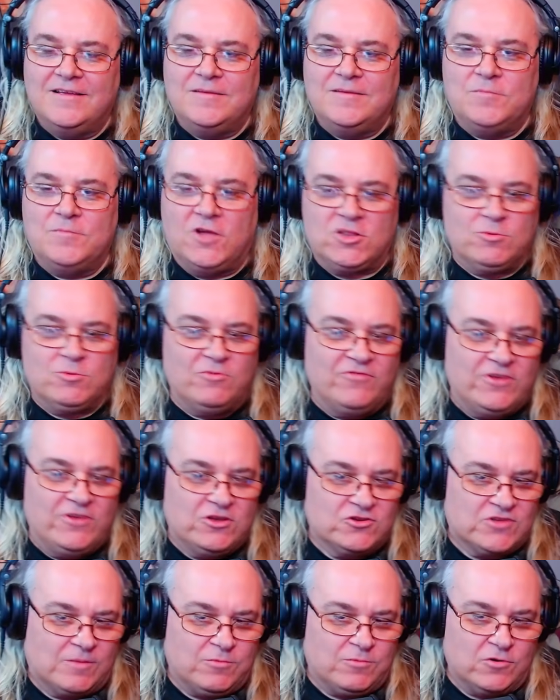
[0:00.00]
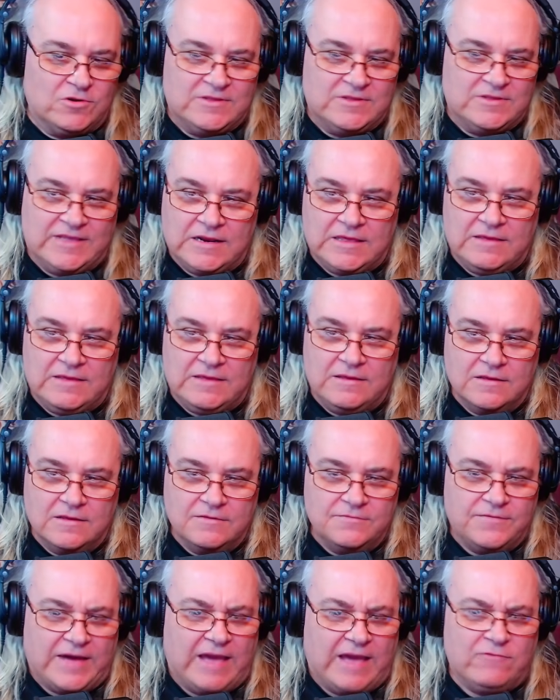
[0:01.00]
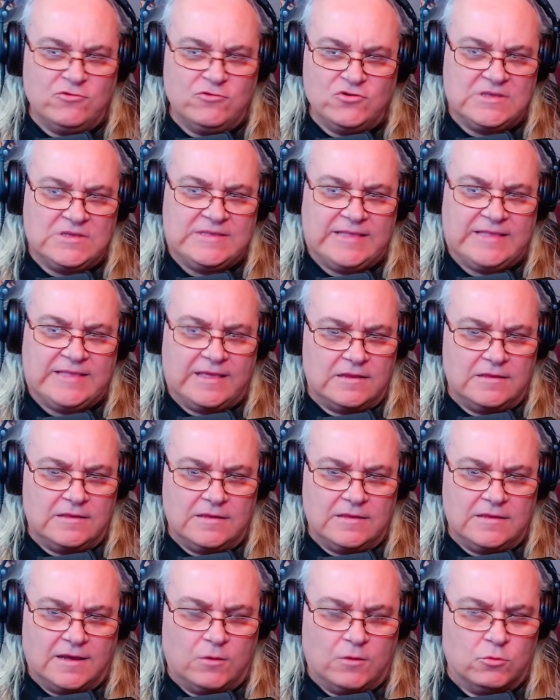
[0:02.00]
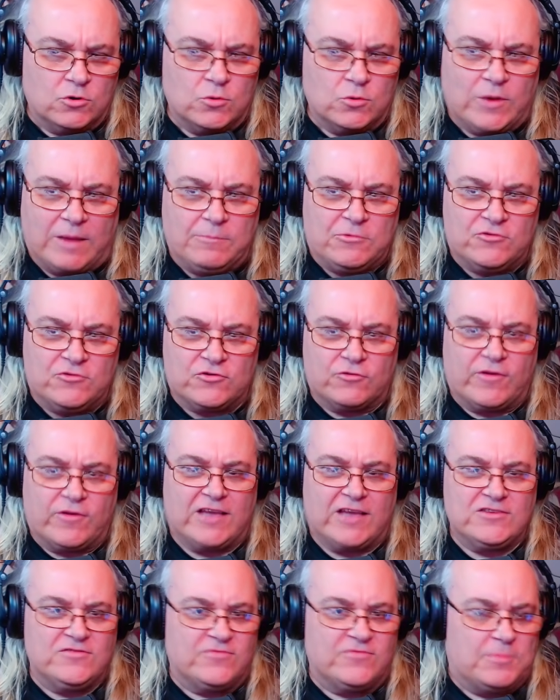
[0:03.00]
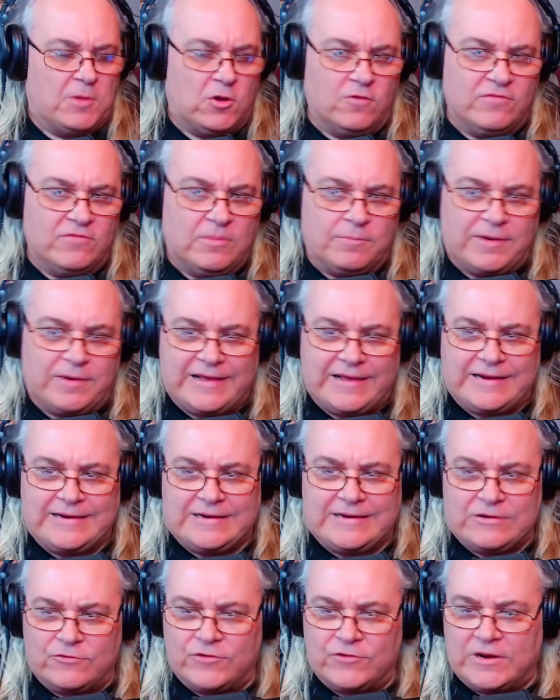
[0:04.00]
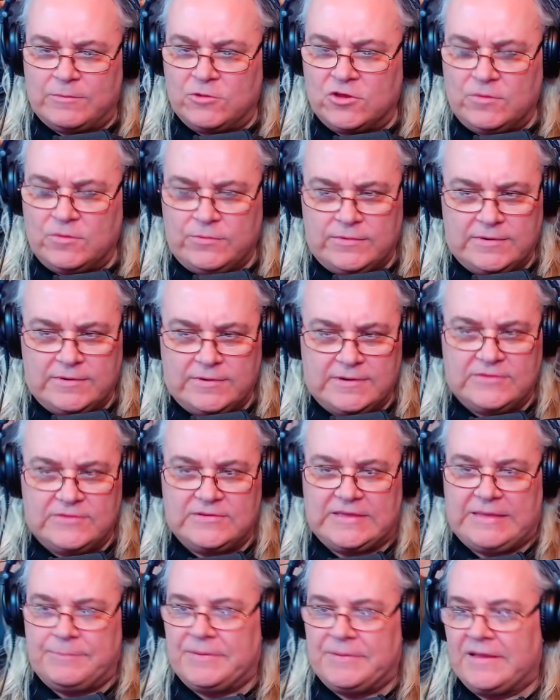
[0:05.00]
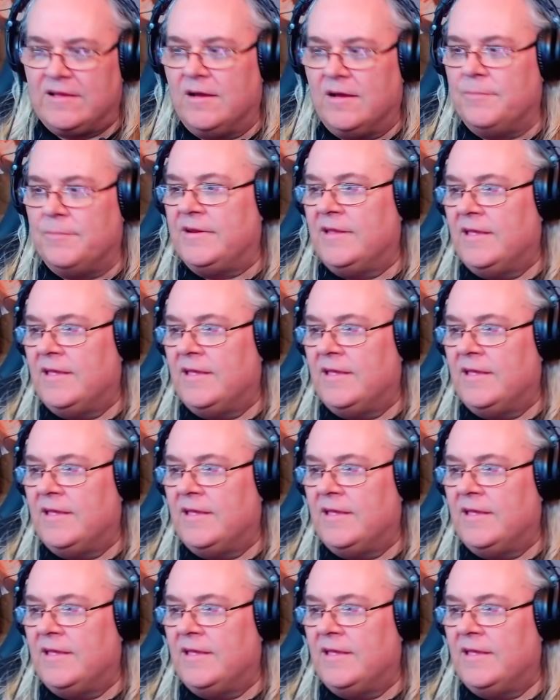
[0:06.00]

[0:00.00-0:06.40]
Multiple videos uploaded daily, five usually daily, uh, worldwide music reactions from all over the planet. Incredible communities. Keep it coming.